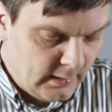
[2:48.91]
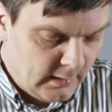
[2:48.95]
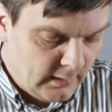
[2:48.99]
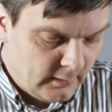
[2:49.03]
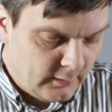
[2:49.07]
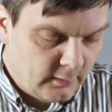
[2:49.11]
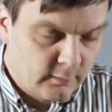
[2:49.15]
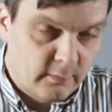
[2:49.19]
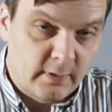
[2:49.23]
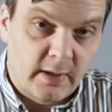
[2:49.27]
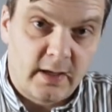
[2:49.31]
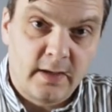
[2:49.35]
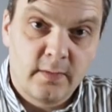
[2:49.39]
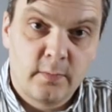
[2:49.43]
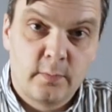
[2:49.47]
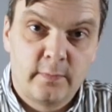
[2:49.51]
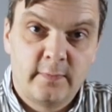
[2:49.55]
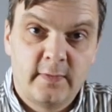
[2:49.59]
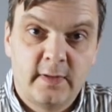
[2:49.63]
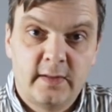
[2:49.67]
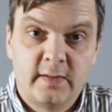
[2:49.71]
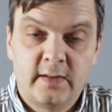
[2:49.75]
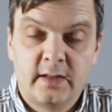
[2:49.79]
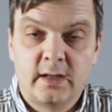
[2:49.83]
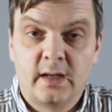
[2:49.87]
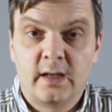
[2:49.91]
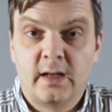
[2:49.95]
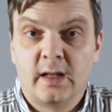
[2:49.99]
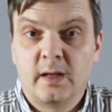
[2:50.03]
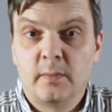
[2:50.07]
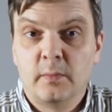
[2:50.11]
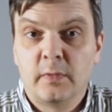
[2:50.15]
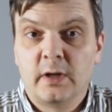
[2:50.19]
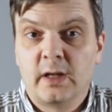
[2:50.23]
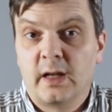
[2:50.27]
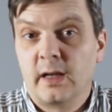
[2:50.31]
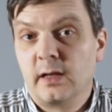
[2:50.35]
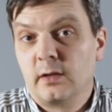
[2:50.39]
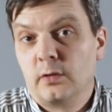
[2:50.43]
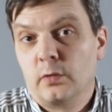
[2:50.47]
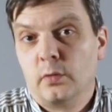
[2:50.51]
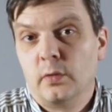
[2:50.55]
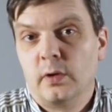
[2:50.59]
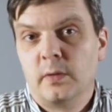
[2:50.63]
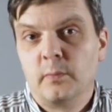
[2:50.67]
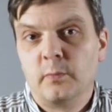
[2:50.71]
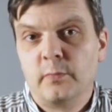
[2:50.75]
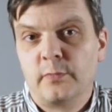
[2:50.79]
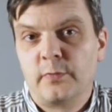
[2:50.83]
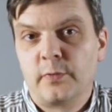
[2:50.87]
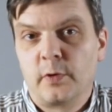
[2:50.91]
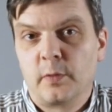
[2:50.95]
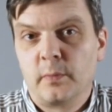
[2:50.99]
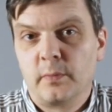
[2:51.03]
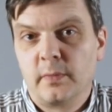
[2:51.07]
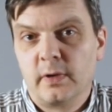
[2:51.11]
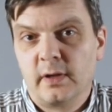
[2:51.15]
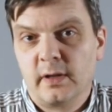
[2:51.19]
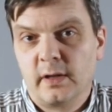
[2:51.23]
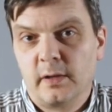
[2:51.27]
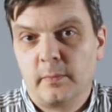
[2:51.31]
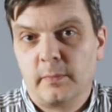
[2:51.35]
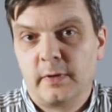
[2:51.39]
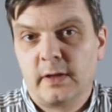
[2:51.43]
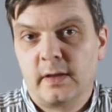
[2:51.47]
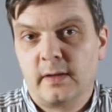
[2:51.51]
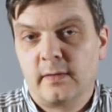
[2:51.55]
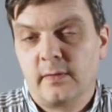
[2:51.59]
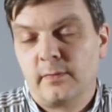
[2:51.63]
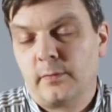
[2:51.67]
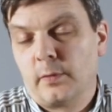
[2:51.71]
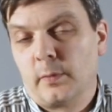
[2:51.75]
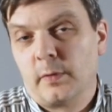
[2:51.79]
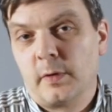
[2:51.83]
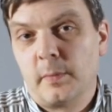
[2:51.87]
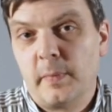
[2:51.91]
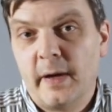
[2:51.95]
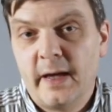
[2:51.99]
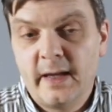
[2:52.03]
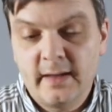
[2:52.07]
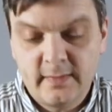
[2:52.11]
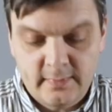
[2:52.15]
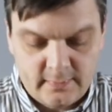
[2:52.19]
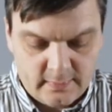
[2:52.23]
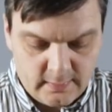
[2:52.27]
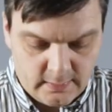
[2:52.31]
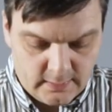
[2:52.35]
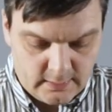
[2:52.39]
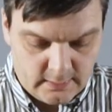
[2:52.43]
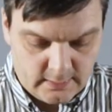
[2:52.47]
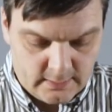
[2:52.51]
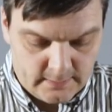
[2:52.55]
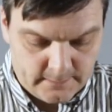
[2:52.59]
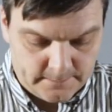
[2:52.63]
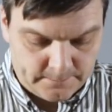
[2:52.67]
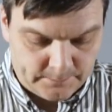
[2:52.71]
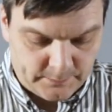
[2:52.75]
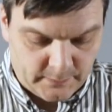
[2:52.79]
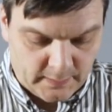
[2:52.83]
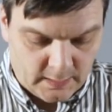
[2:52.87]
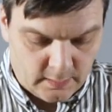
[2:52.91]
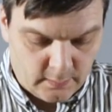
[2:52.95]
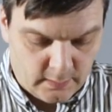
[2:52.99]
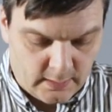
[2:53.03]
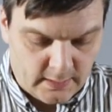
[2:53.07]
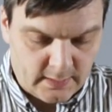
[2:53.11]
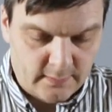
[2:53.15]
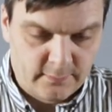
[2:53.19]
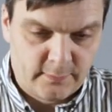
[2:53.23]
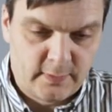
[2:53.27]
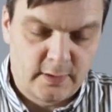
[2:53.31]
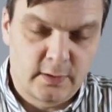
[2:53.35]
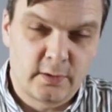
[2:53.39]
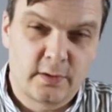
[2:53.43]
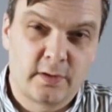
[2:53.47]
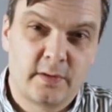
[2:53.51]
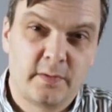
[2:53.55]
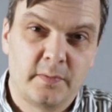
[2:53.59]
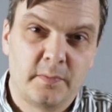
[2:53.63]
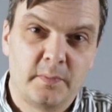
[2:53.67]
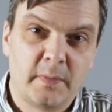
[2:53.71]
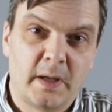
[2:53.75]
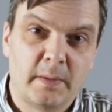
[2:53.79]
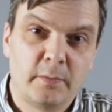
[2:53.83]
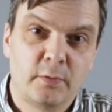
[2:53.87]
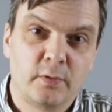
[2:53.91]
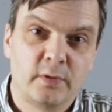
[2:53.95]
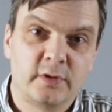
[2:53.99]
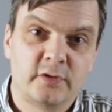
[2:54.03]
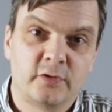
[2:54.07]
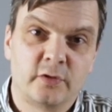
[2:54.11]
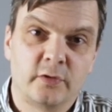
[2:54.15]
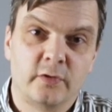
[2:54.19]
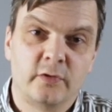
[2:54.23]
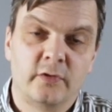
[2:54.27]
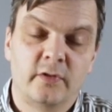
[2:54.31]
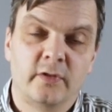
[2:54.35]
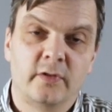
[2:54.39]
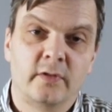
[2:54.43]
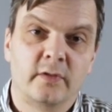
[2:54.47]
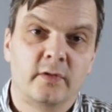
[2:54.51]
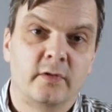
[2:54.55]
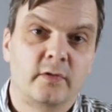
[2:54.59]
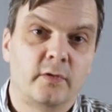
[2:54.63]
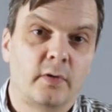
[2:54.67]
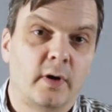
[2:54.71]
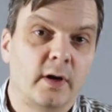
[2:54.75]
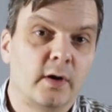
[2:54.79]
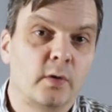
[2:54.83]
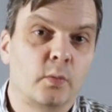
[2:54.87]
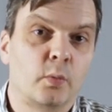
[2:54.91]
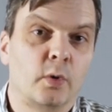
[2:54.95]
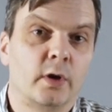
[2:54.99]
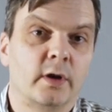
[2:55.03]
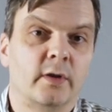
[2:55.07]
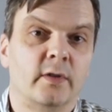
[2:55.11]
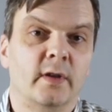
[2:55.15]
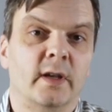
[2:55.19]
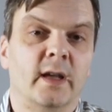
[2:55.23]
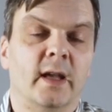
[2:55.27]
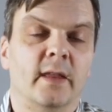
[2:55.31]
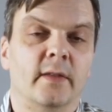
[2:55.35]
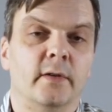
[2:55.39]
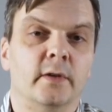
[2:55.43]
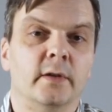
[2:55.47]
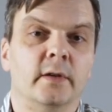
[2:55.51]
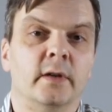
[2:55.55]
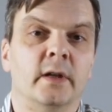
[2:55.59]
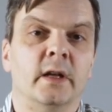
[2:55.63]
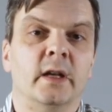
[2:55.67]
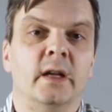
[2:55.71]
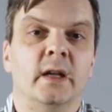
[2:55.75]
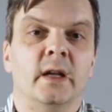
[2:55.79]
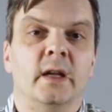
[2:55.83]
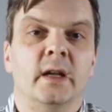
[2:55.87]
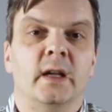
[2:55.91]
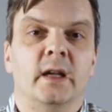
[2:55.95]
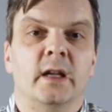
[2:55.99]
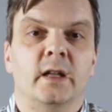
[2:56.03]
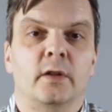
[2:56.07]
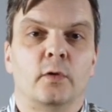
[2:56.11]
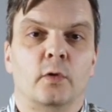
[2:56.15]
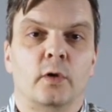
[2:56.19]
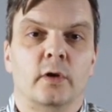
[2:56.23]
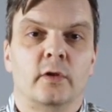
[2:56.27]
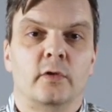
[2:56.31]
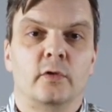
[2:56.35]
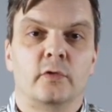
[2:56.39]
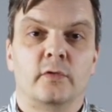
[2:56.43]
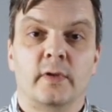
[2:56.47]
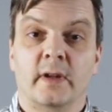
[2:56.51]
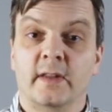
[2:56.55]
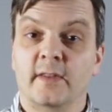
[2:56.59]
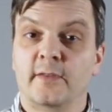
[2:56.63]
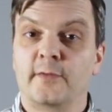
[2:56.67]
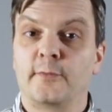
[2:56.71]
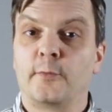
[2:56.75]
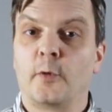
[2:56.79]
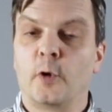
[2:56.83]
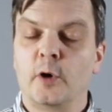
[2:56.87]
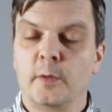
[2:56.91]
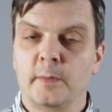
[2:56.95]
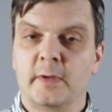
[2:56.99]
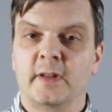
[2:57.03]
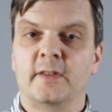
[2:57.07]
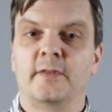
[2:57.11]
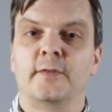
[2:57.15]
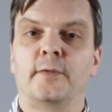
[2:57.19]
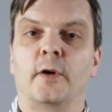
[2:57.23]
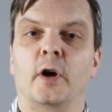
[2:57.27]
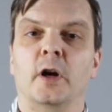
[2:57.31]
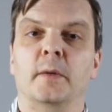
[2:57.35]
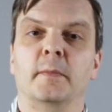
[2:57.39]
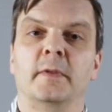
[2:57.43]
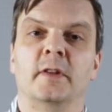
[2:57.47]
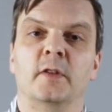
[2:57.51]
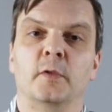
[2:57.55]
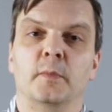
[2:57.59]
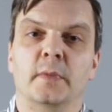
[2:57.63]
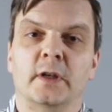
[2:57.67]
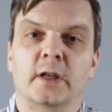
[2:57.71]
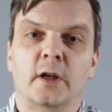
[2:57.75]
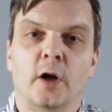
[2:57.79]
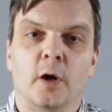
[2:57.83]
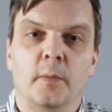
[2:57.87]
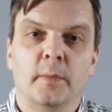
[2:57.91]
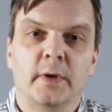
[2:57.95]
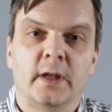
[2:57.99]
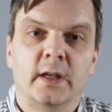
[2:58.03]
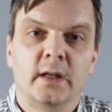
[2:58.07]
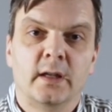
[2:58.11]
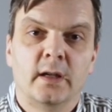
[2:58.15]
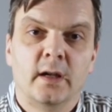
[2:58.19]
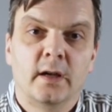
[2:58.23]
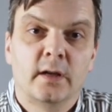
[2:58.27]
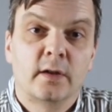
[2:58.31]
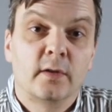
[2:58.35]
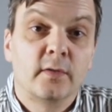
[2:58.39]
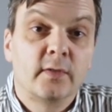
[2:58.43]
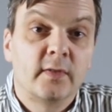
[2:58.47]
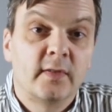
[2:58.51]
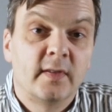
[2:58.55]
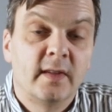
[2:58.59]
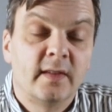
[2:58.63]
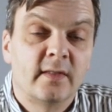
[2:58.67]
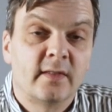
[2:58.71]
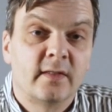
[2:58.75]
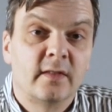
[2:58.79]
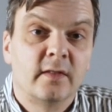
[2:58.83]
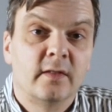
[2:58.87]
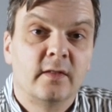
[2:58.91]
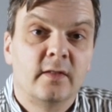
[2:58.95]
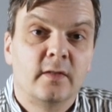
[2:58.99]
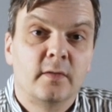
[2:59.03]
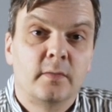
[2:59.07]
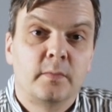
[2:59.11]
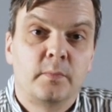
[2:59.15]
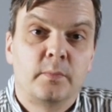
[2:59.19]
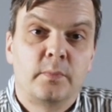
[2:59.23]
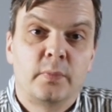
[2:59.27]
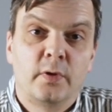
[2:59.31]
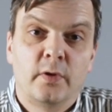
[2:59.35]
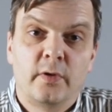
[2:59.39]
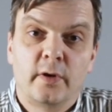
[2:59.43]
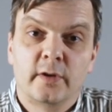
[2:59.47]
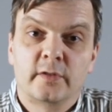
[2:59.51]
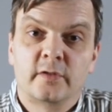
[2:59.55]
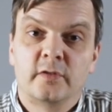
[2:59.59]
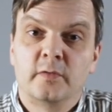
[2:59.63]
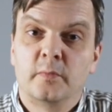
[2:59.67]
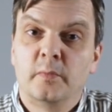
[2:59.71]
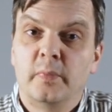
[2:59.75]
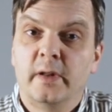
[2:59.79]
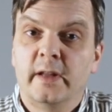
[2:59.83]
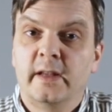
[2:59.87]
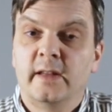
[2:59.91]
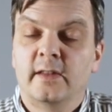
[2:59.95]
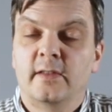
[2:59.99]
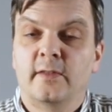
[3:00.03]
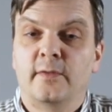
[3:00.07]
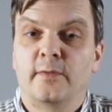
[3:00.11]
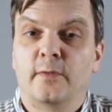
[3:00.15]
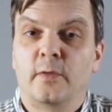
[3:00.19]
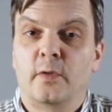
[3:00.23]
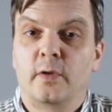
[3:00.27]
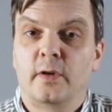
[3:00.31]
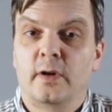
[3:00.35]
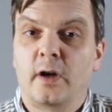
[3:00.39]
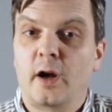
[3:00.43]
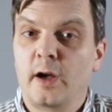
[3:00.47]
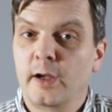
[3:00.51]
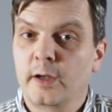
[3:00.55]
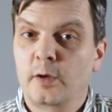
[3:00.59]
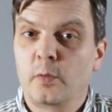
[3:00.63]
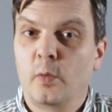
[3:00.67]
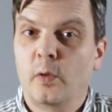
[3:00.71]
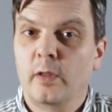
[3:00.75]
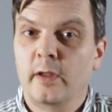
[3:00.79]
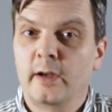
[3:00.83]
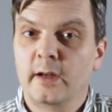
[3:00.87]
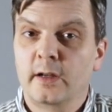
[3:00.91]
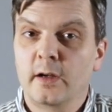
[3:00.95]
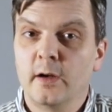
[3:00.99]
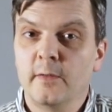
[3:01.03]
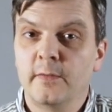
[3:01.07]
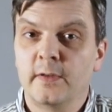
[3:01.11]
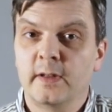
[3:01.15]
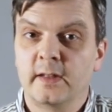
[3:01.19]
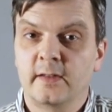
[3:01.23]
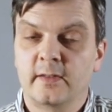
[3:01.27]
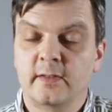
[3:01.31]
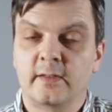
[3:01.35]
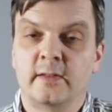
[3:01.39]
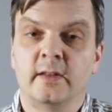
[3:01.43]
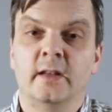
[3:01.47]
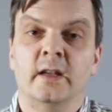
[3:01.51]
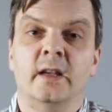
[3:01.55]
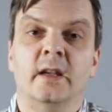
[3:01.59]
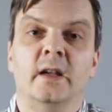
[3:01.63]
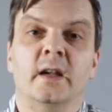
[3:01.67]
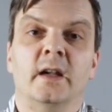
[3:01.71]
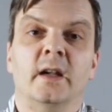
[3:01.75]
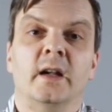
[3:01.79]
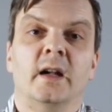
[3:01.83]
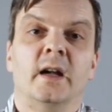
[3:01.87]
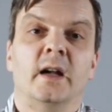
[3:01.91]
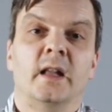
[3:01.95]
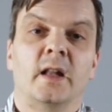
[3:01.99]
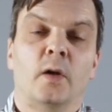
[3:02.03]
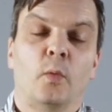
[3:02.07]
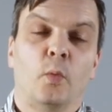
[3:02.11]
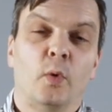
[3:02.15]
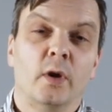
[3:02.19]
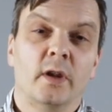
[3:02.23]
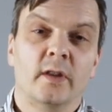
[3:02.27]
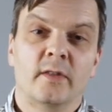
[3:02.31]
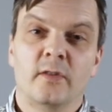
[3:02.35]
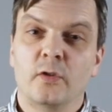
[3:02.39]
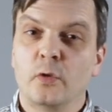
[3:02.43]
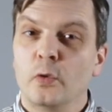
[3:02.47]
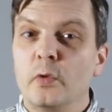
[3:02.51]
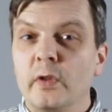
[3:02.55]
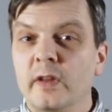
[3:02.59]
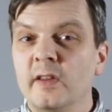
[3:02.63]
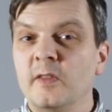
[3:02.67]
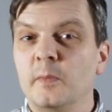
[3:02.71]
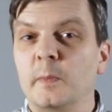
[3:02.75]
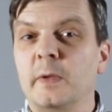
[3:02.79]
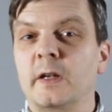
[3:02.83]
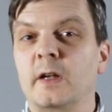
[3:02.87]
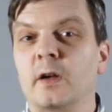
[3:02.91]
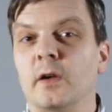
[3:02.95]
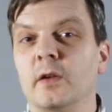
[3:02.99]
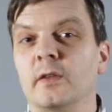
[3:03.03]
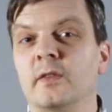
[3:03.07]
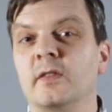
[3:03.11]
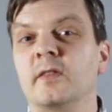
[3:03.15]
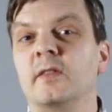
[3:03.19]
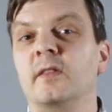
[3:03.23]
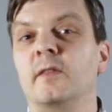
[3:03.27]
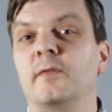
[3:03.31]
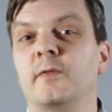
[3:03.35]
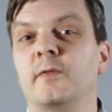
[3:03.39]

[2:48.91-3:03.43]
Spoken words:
So when I visited him, and I knew him from a little bit from the past, and I figured maybe we should try to work together in order to transform his farm into becoming a consistent production place for high quality coffees. And I wanted to do this because the